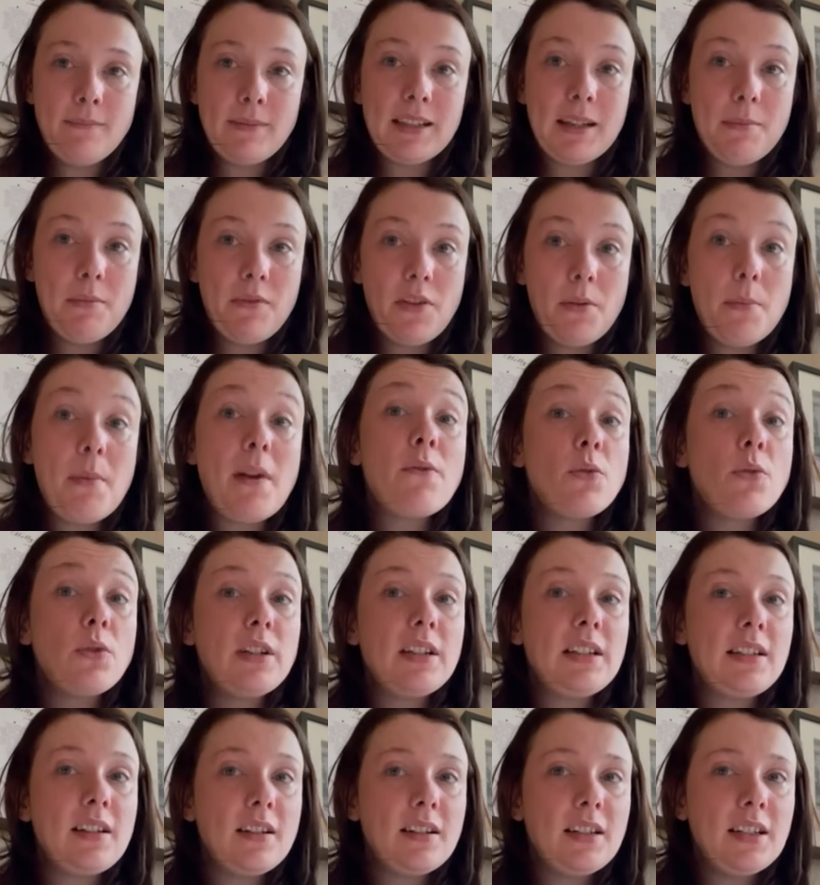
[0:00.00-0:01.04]
Some of them I've already
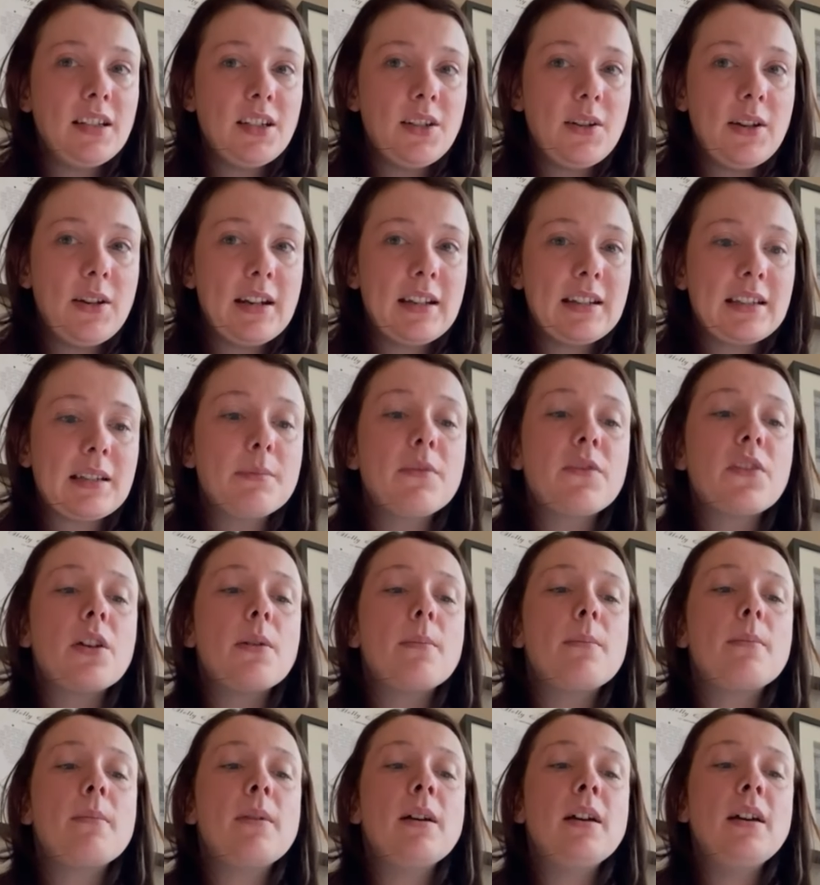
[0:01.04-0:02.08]
started doing. Some of
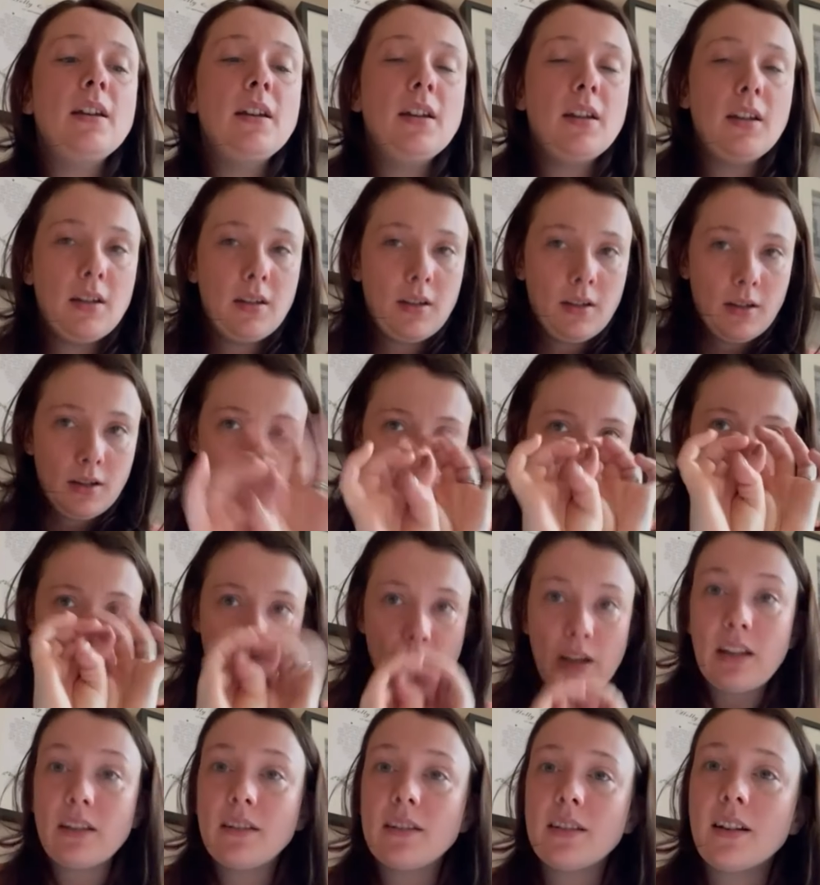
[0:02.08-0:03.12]
them
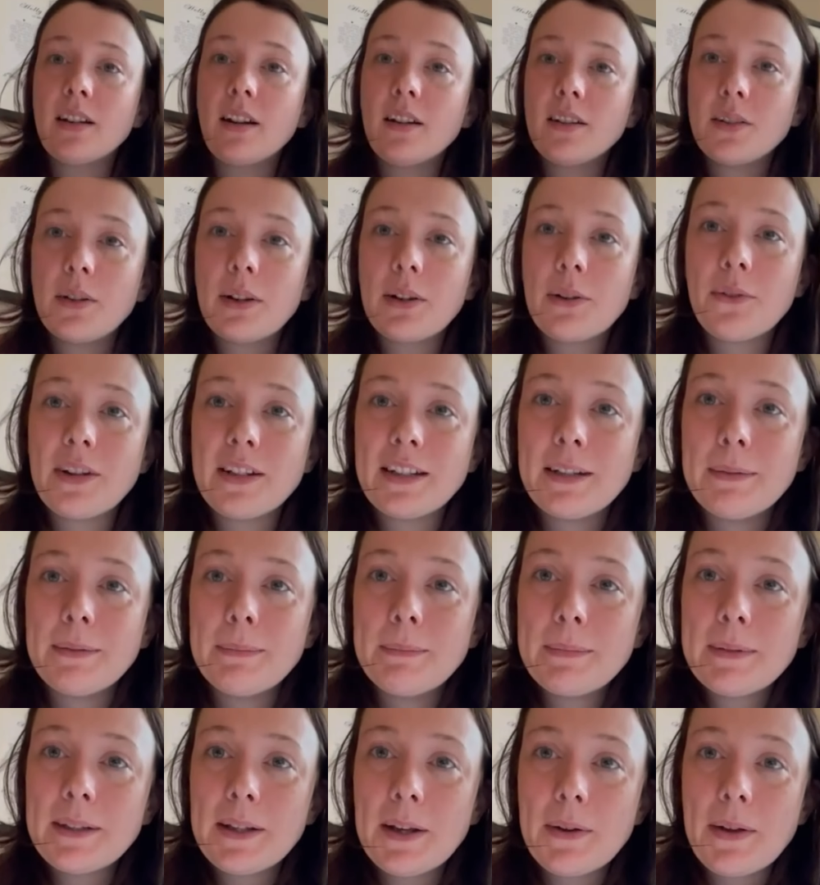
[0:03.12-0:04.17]
we can start doing already.
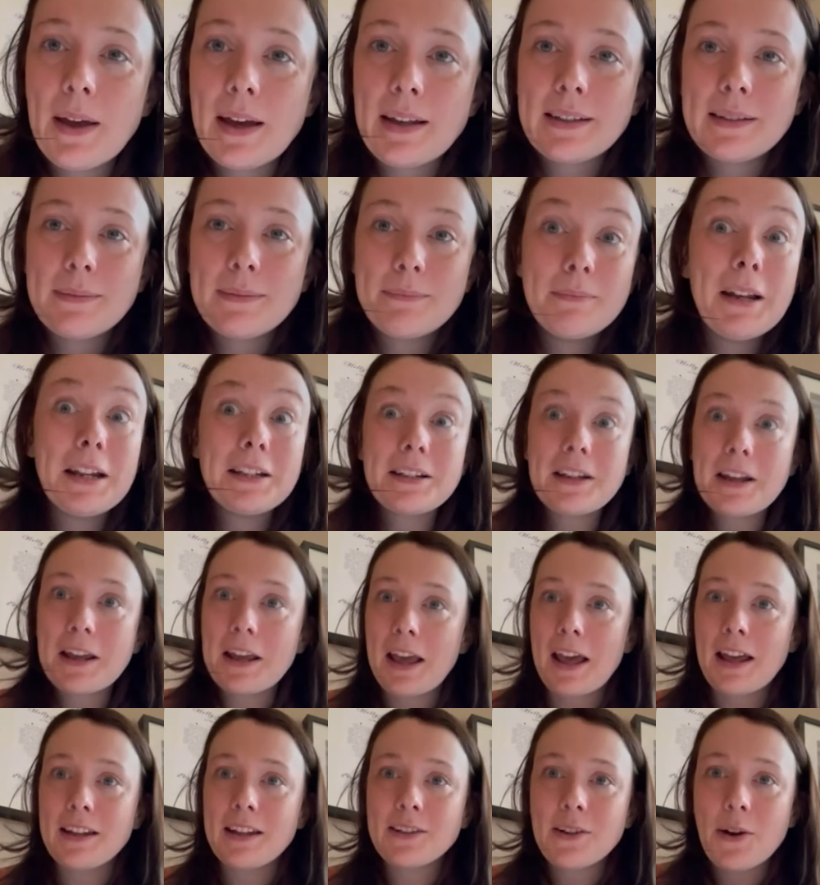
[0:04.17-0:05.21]
So yes, let's
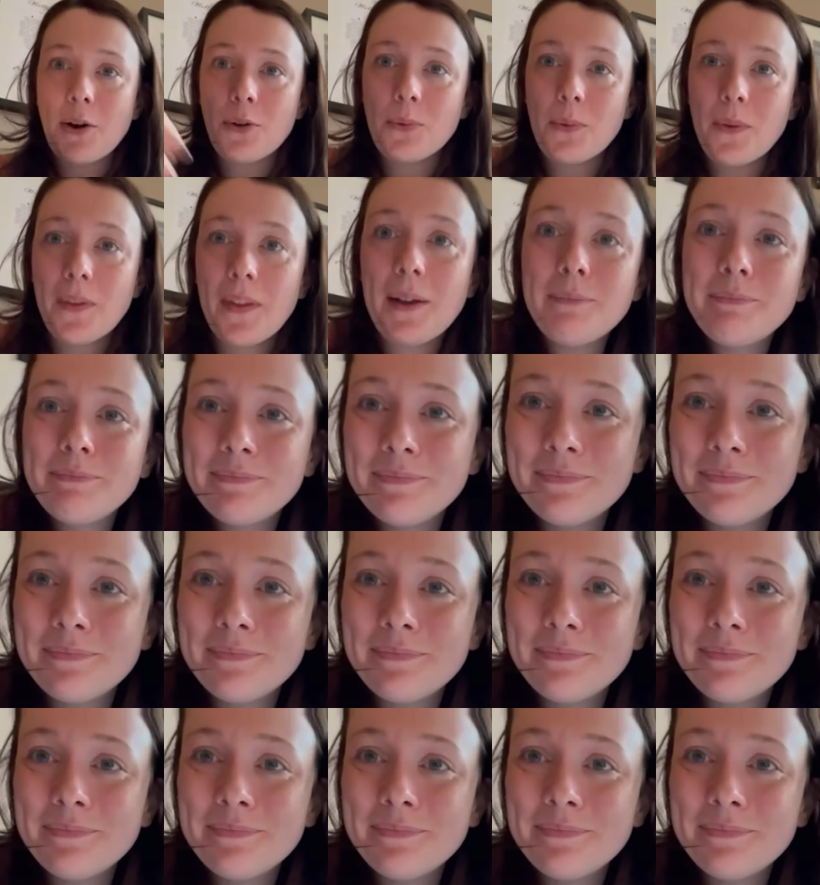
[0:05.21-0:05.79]
get on with it.